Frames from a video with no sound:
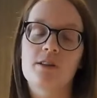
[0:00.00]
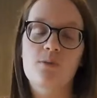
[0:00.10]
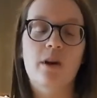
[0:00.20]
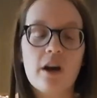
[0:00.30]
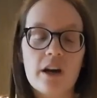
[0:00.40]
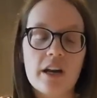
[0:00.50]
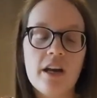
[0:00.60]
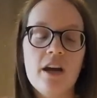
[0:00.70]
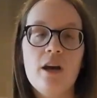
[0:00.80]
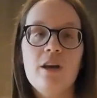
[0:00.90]
we already
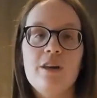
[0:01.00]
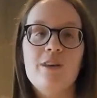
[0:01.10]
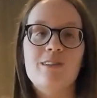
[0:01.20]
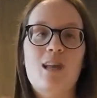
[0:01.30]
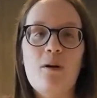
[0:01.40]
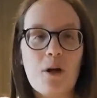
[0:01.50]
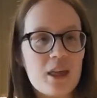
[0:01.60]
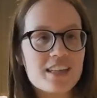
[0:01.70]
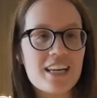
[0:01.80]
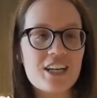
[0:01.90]
used some of
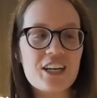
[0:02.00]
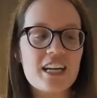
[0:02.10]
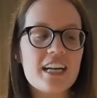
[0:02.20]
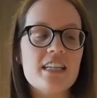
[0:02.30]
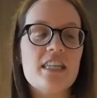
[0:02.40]
these ingredients.